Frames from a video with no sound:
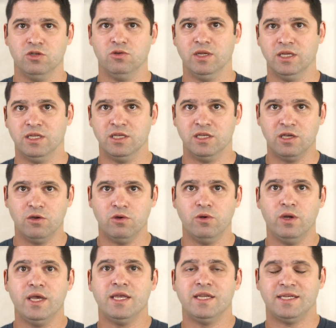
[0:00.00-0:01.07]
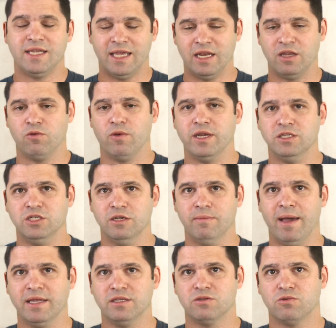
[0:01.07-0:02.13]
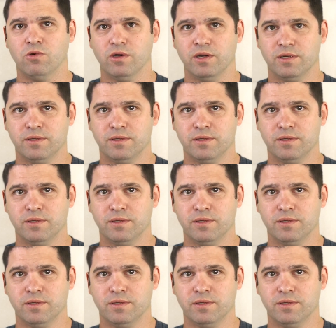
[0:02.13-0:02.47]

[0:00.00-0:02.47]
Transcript: you need to do to get a great GMAT score.